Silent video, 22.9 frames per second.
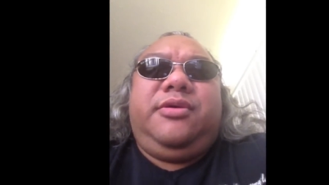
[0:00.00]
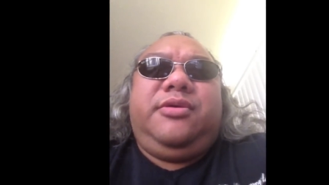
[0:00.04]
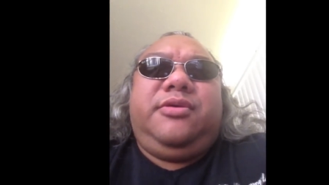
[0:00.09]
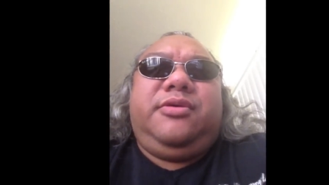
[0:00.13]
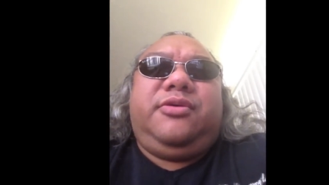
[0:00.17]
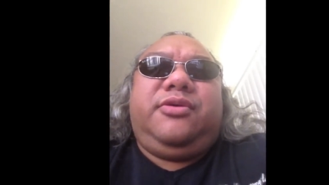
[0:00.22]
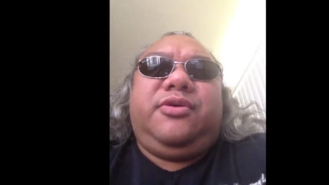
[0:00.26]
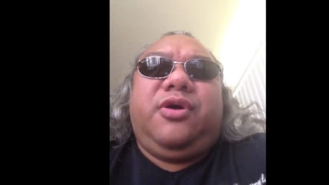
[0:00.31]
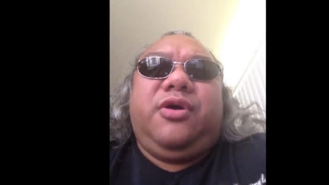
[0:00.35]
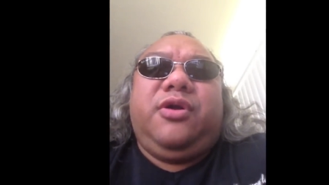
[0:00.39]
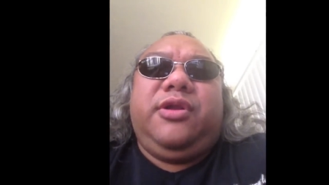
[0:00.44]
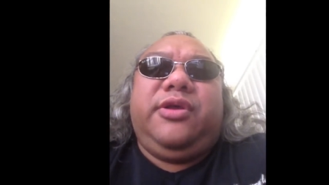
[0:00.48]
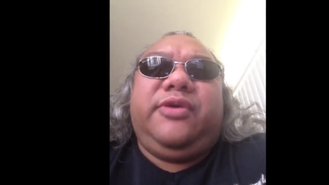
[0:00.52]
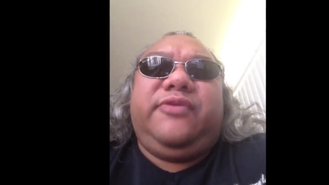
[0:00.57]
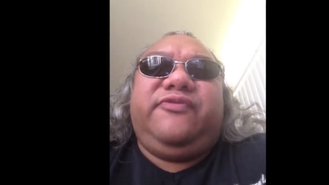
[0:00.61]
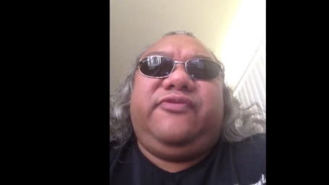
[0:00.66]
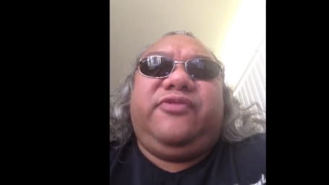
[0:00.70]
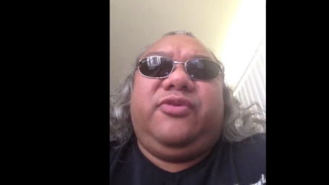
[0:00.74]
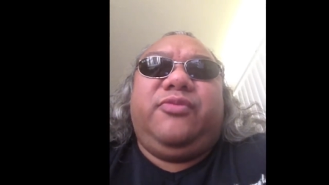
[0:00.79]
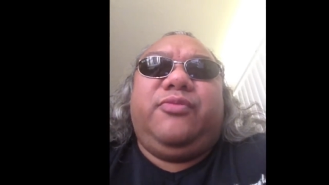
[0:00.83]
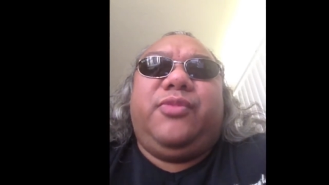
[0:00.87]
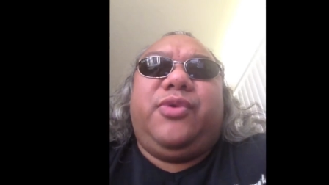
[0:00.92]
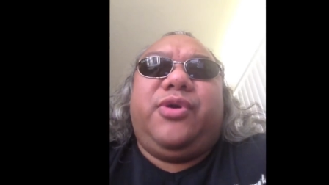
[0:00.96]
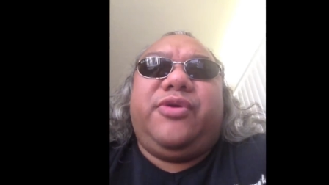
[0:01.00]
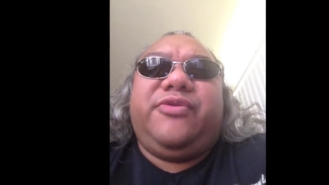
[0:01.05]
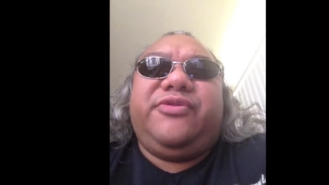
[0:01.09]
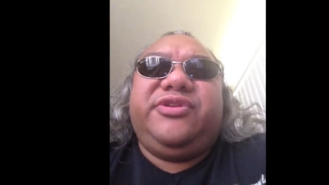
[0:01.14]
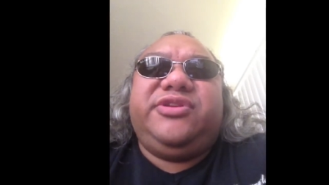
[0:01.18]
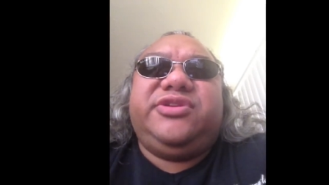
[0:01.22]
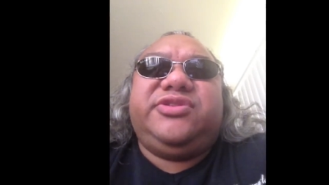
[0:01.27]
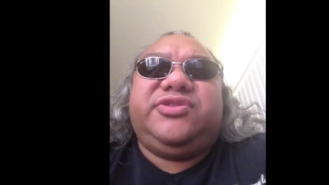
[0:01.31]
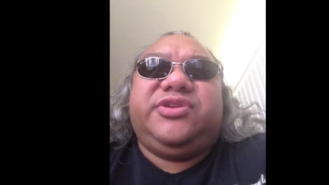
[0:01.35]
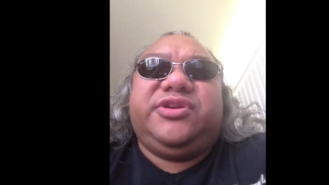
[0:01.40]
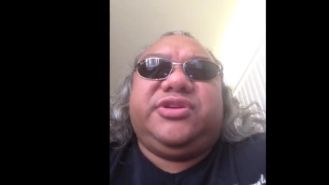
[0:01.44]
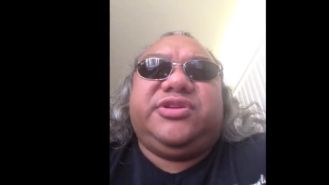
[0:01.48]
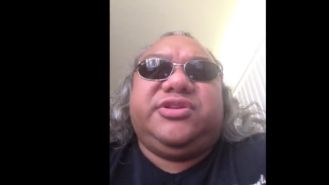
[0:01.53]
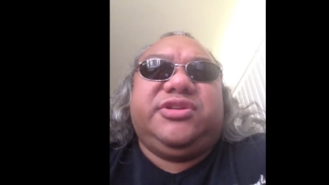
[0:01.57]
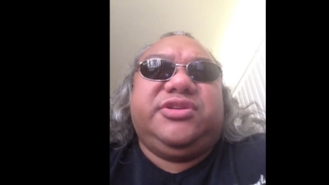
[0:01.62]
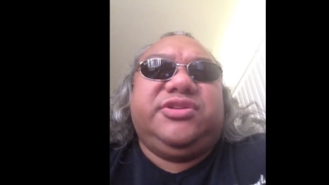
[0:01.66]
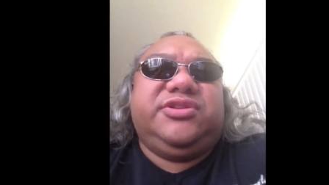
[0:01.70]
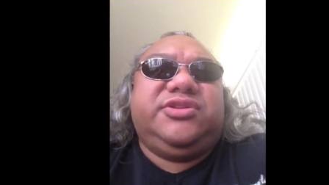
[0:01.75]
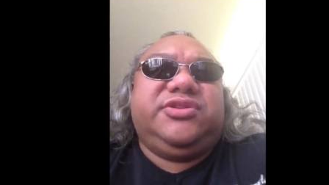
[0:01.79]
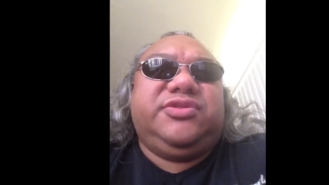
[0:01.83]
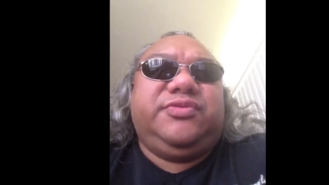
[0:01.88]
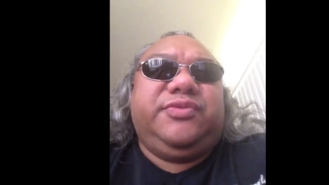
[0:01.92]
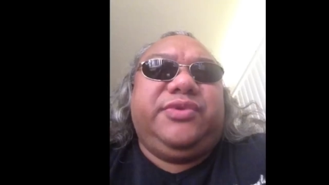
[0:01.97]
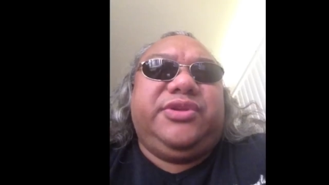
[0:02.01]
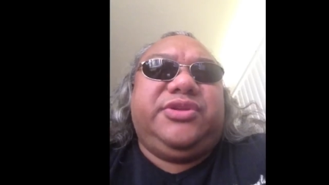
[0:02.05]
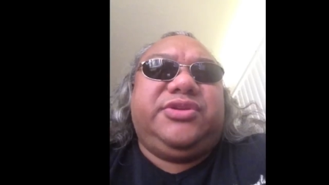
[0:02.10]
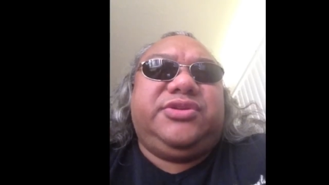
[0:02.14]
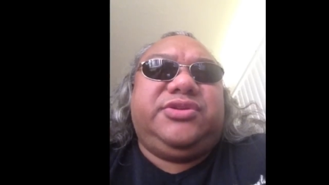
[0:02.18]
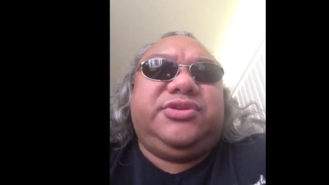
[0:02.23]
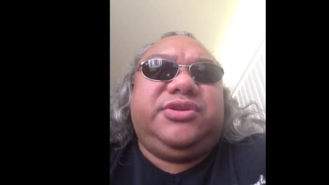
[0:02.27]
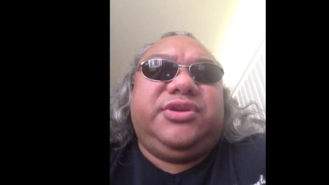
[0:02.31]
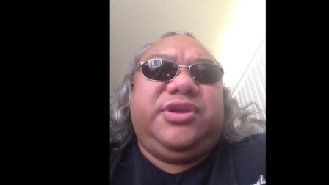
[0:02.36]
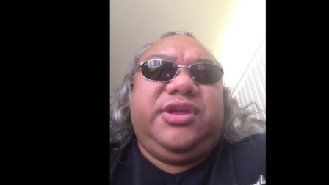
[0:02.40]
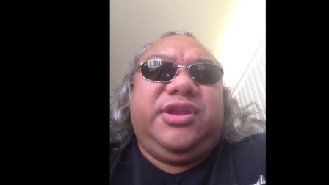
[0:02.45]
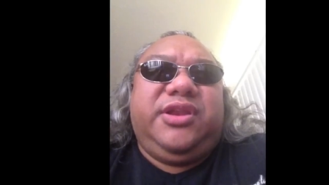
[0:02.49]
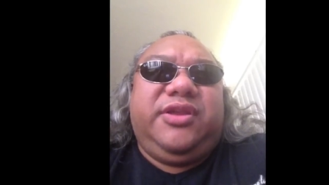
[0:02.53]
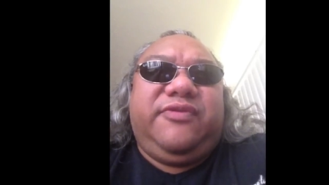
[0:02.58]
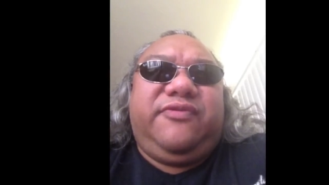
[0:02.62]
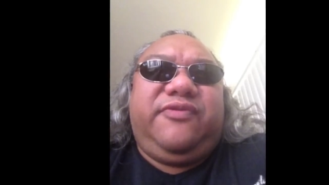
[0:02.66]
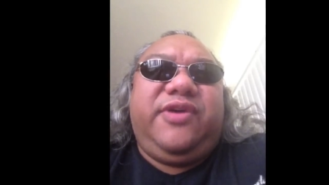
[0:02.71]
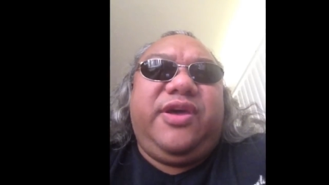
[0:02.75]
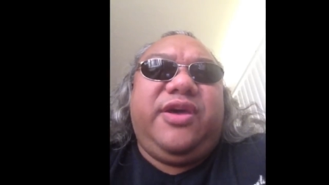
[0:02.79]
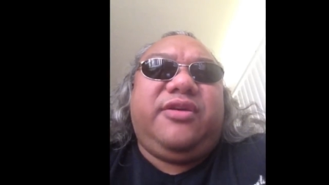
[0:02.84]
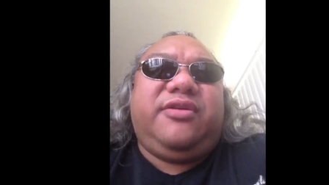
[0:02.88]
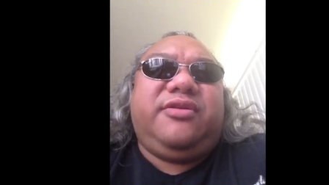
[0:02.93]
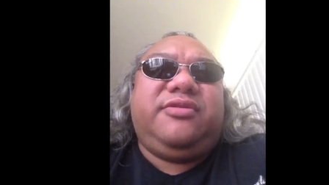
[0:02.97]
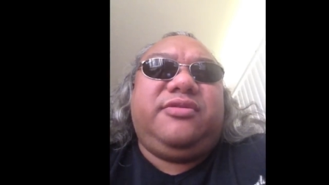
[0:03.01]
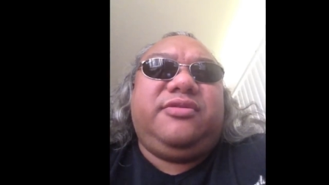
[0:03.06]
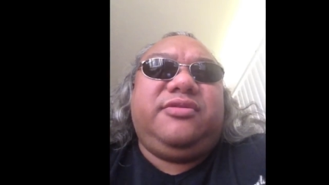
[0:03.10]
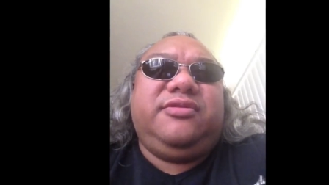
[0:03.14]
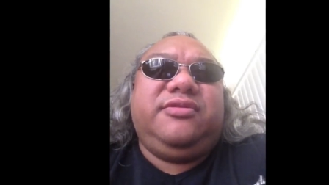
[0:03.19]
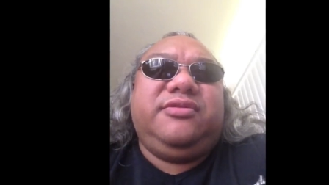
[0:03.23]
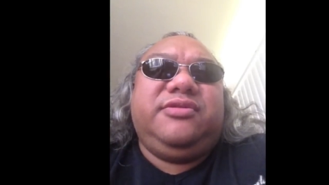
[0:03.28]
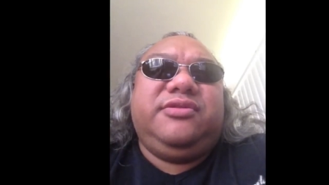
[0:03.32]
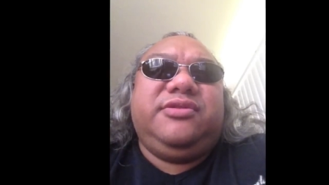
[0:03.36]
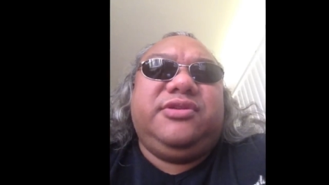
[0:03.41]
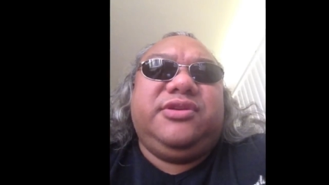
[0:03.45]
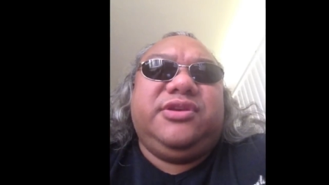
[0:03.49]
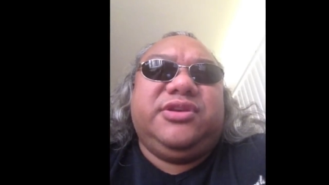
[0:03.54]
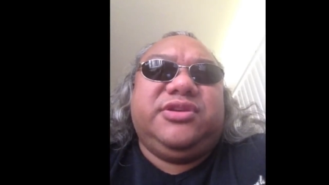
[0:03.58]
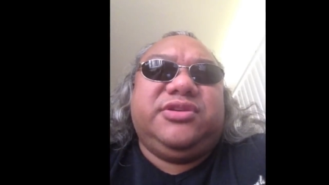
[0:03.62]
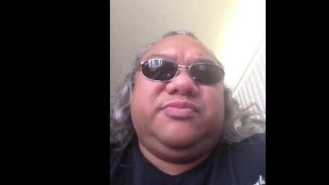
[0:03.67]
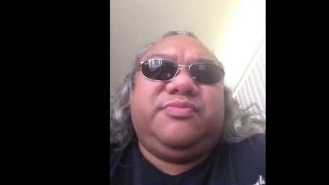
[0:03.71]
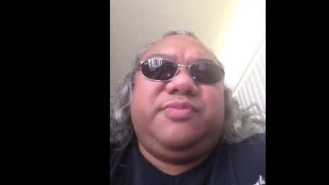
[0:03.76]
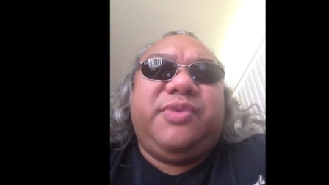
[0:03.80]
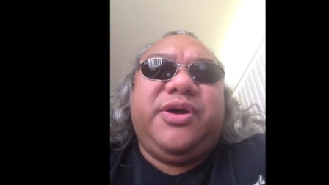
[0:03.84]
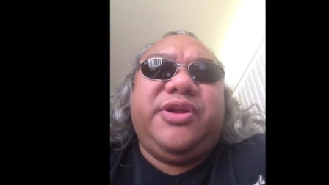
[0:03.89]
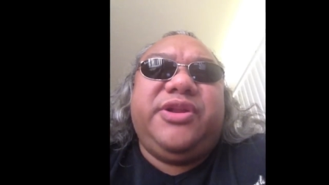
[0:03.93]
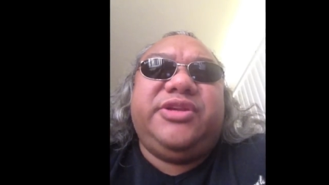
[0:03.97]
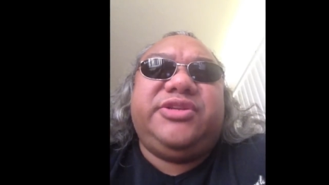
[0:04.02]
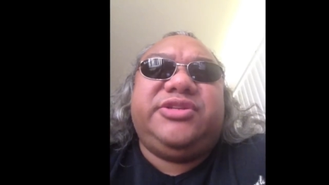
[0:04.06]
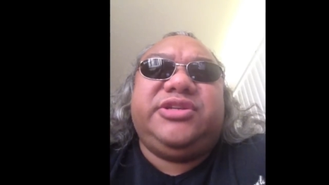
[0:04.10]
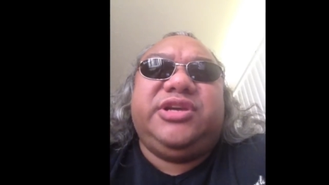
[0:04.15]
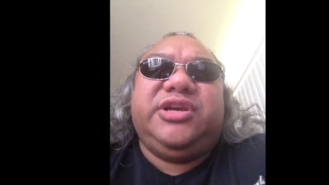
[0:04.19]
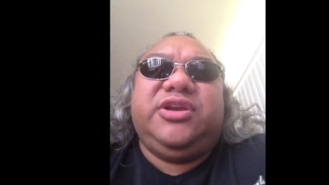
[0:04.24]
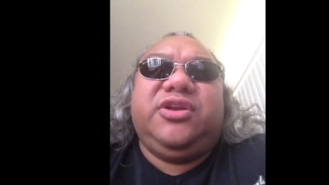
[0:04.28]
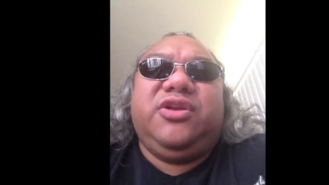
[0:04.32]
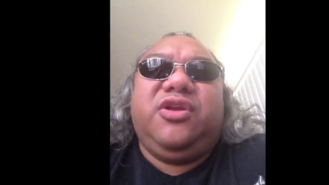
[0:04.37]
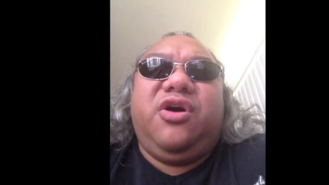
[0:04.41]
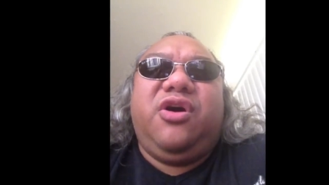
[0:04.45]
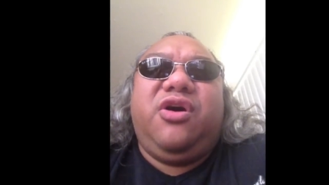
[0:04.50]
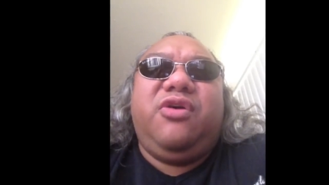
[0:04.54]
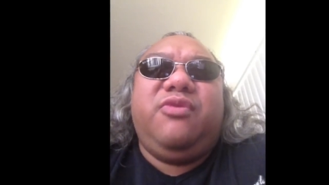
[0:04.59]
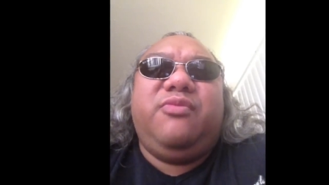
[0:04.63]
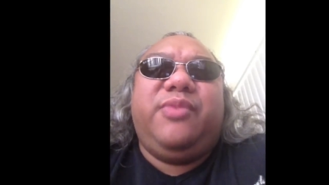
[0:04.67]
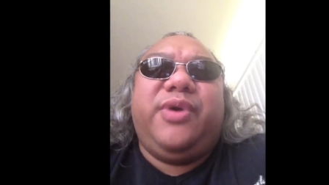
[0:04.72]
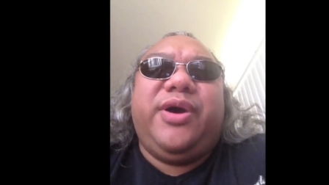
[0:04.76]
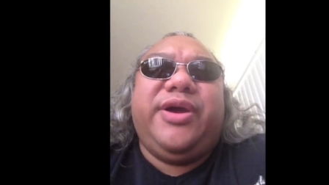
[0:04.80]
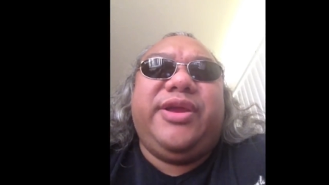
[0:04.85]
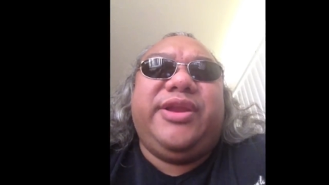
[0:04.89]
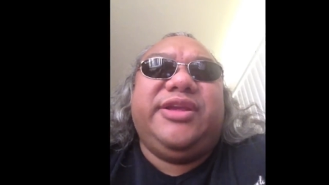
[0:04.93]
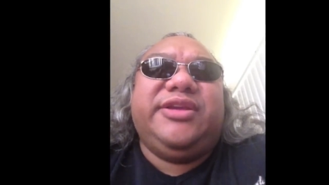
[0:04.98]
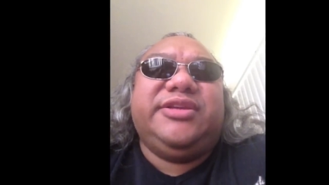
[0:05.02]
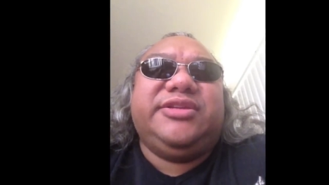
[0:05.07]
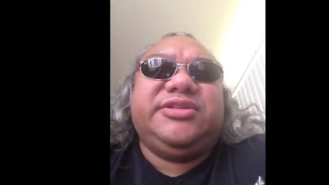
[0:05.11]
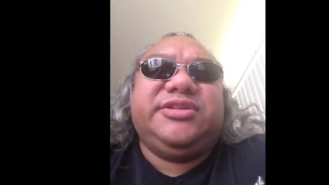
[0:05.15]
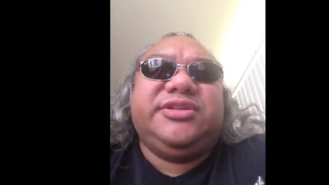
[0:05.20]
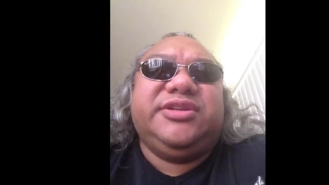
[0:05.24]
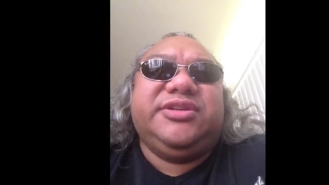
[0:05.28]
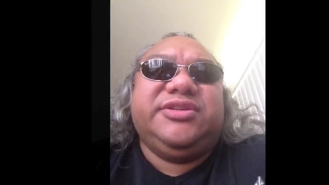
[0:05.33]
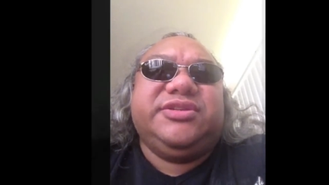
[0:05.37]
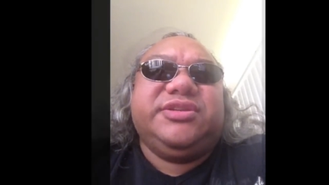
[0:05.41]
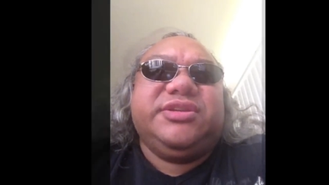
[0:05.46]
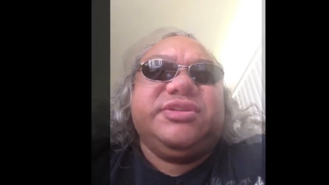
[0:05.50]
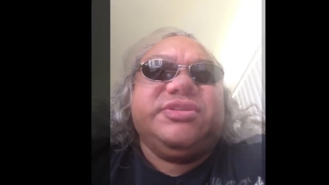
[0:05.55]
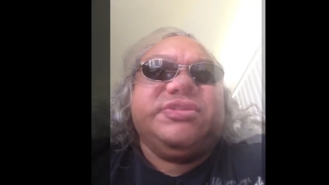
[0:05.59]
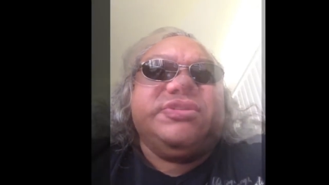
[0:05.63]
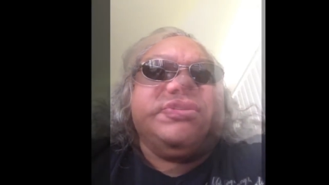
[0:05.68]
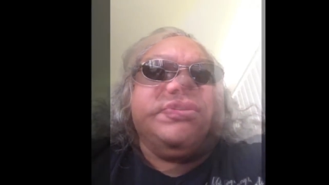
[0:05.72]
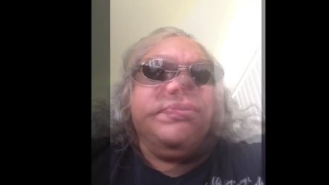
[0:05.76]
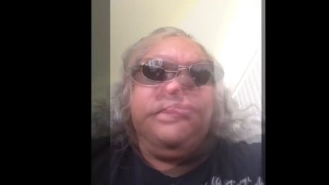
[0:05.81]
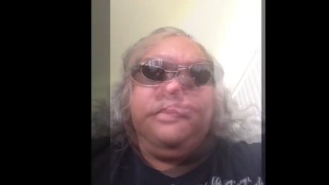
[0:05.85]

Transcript: calling for more restrictions, which in effect is punishing law-abiding citizens.